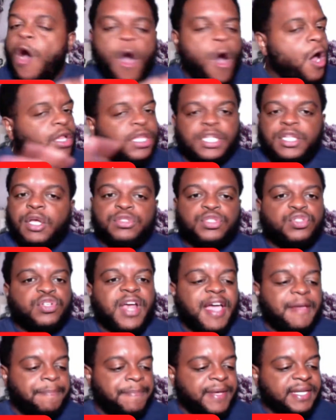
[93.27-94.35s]
all of those
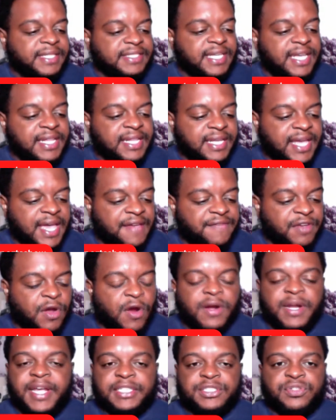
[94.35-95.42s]
draft picks in the Kevin
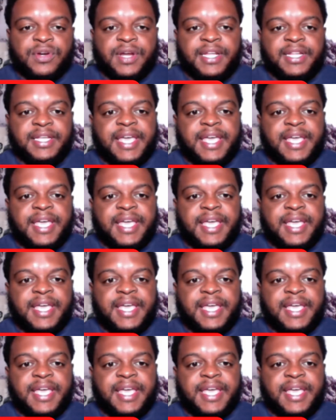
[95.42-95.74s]
Garnett trade,